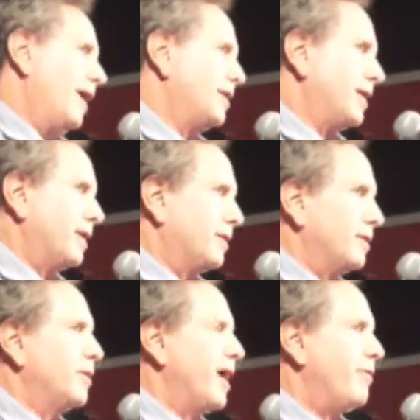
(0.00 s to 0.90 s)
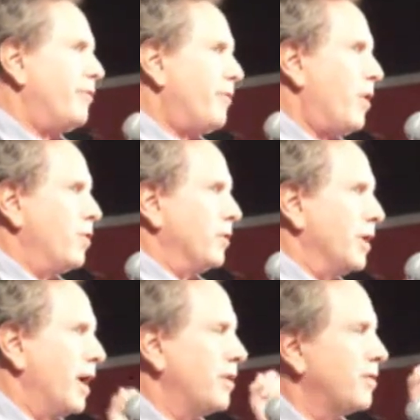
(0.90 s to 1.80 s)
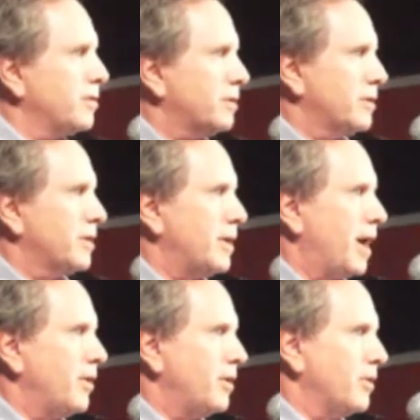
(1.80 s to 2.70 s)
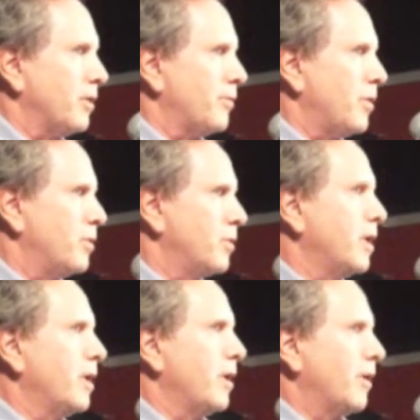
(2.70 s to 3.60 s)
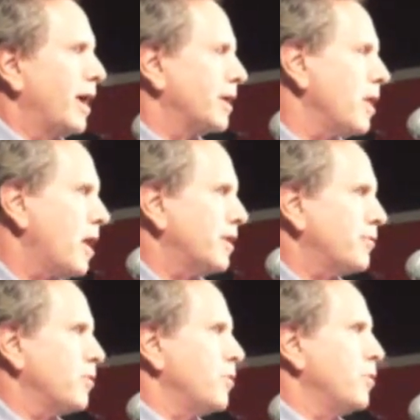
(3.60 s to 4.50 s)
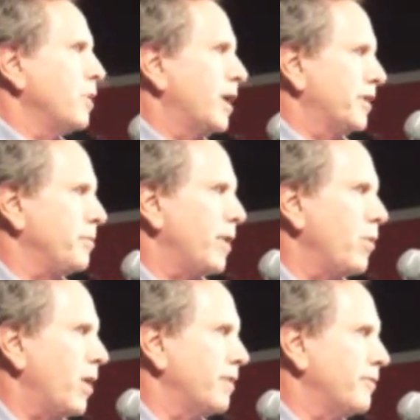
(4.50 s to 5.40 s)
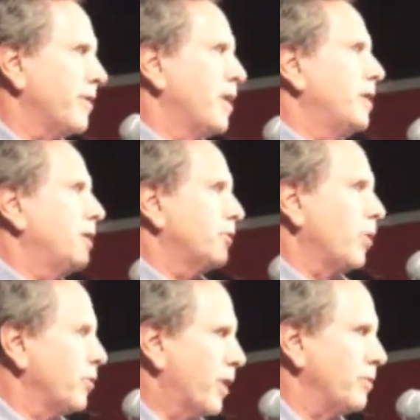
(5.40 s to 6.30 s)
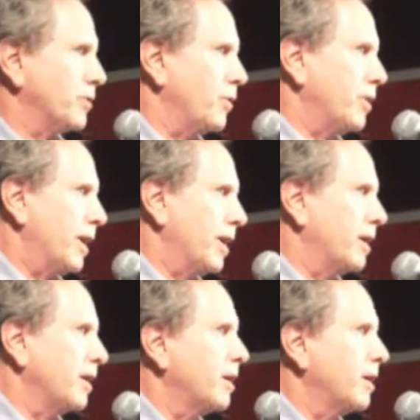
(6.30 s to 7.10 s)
I said, you have a phone. I got onto a phone, got a line through, got to my wife, told her I was okay.